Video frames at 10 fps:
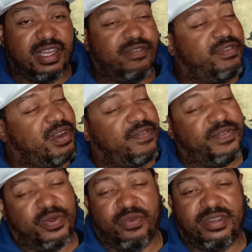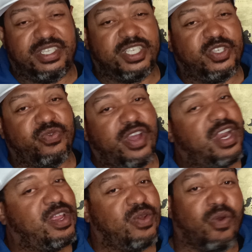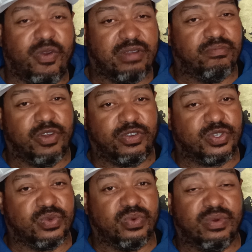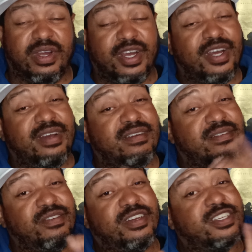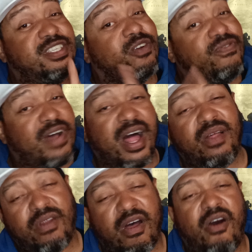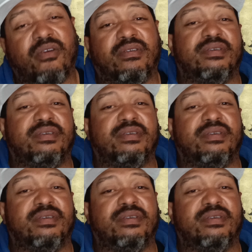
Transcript: Even if you're in sixth grade and you're going to middle school, you can still follow along.